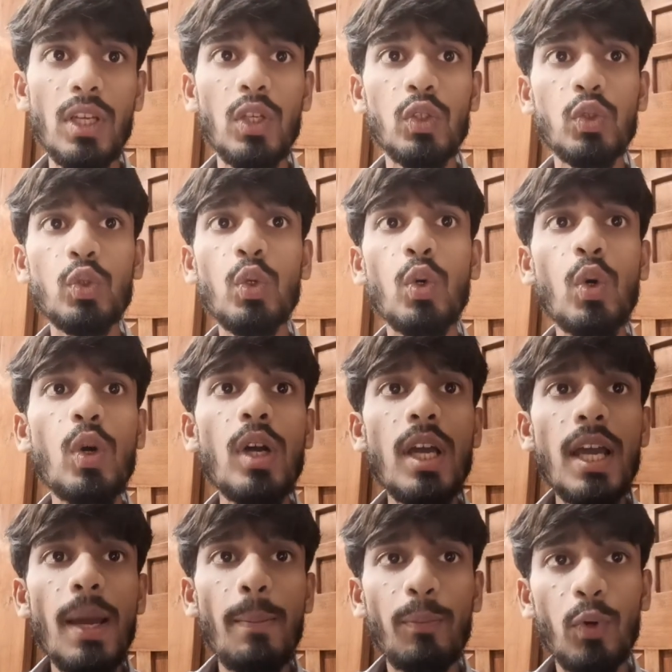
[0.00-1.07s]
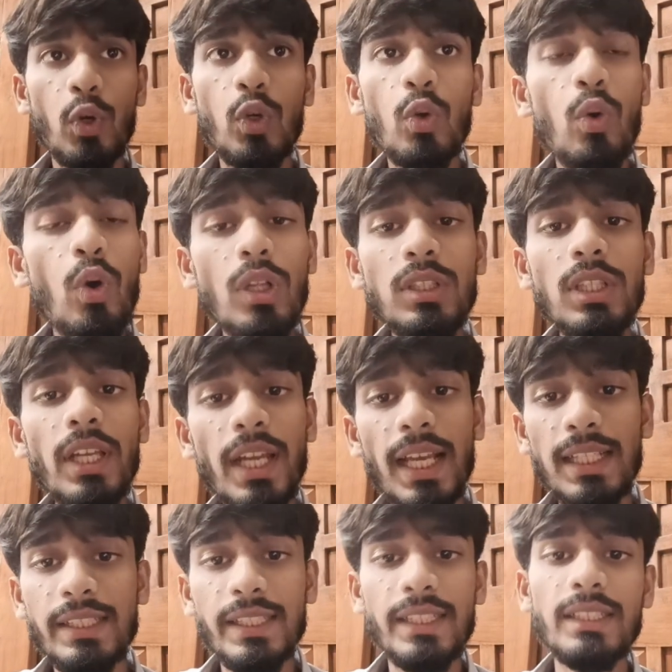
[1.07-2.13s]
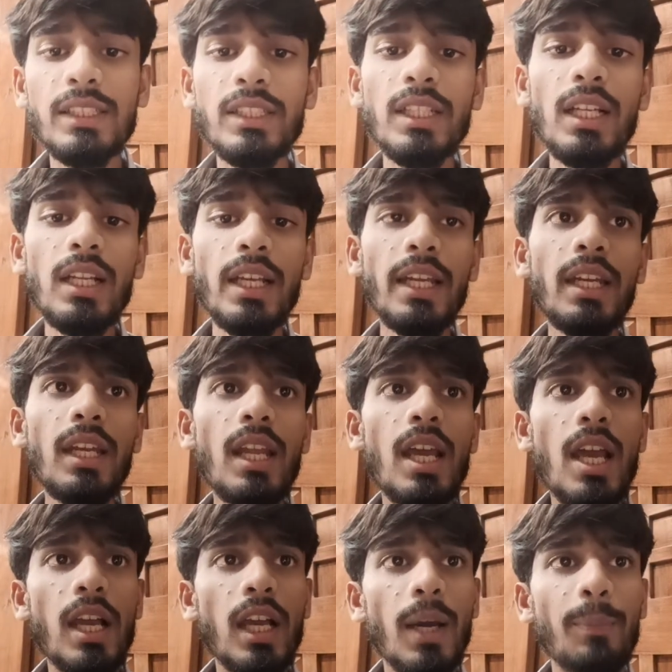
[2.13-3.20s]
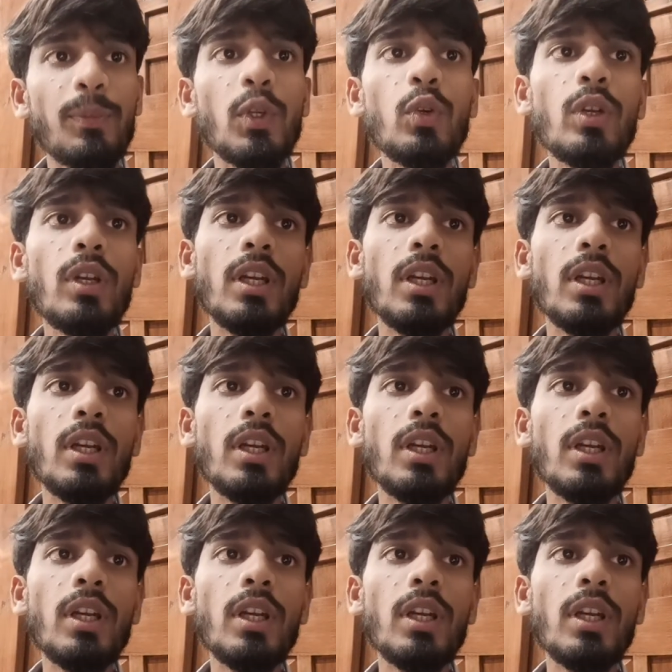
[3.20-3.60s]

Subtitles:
So, protocols are essential in computer